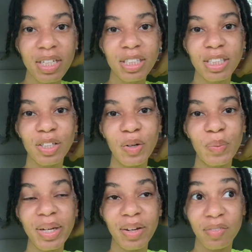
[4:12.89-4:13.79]
so
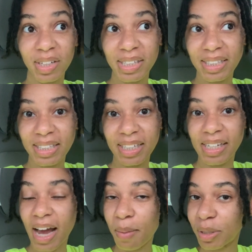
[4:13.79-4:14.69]
we can really
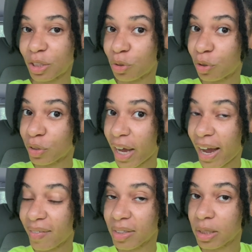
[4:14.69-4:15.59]
see how much growth I
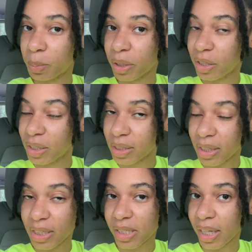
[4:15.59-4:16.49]
have experienced in
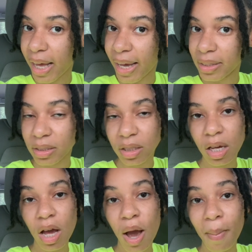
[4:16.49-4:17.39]
this last
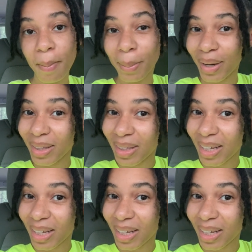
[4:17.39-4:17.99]
month,